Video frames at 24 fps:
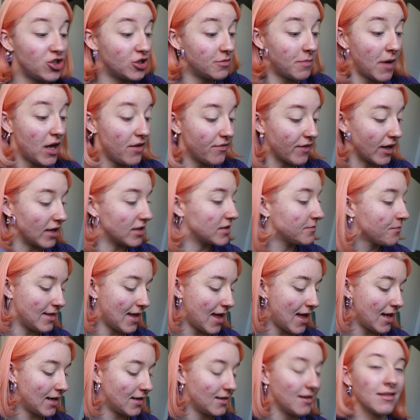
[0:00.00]
perfect.
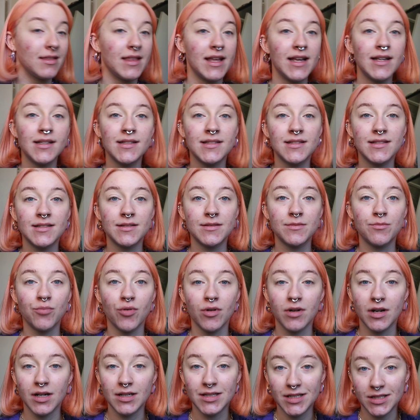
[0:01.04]
Then this
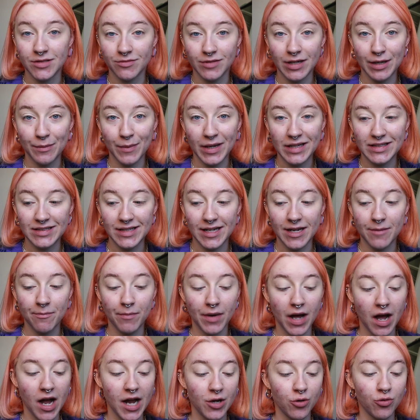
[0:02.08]
product is really messy,
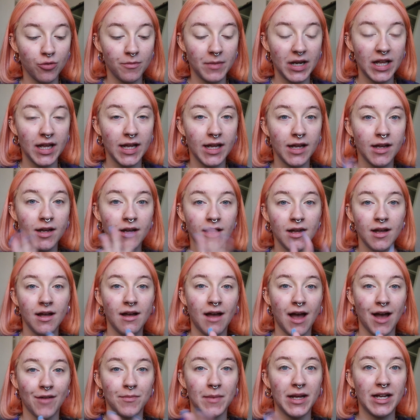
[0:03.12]
but I normally
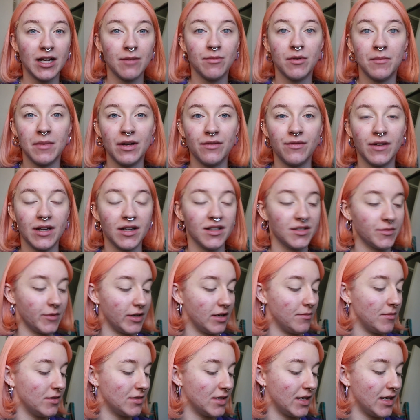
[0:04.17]
have makeup on my fingers when
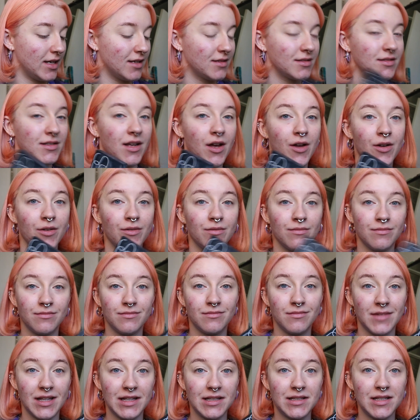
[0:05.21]
I'm using it, so
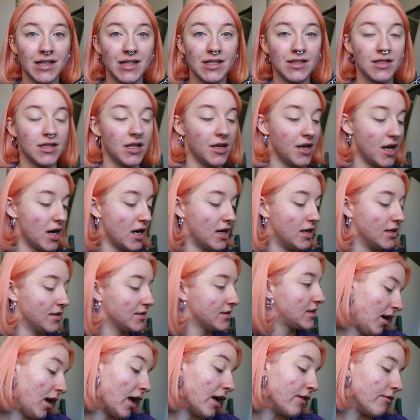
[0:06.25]
this is the
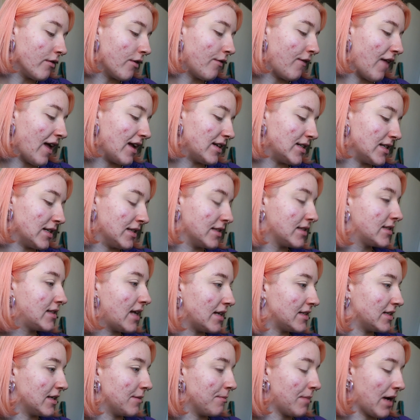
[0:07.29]
Nars Light Reflecting
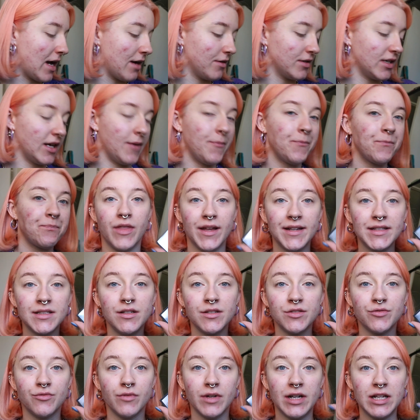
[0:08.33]
Setting Powder. This
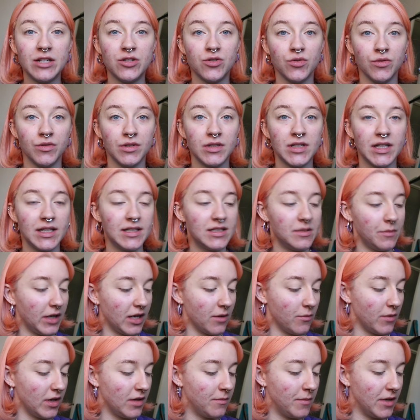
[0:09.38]
looks really daunting to
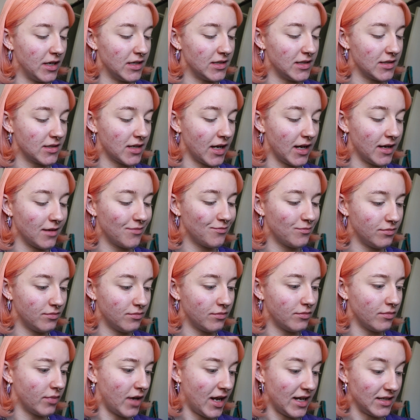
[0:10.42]
begin with because
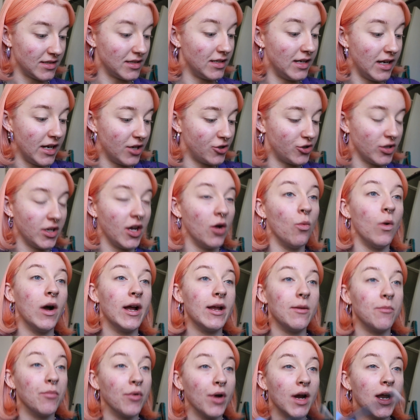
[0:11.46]
it's literally a
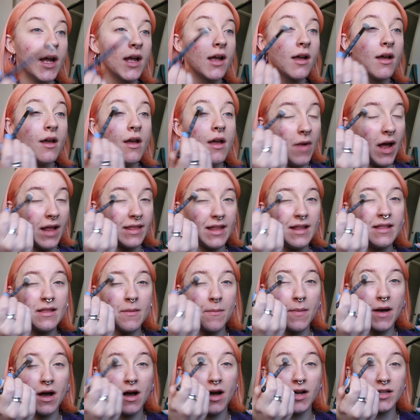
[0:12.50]
white brick. I think the
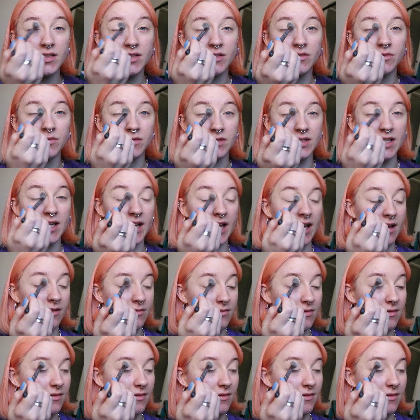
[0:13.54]
particles in it,